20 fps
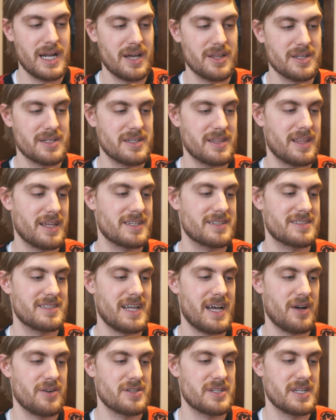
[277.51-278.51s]
now the thing's
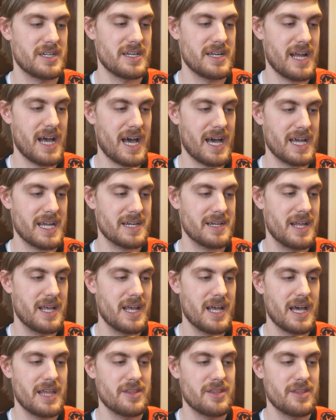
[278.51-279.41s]
down to nine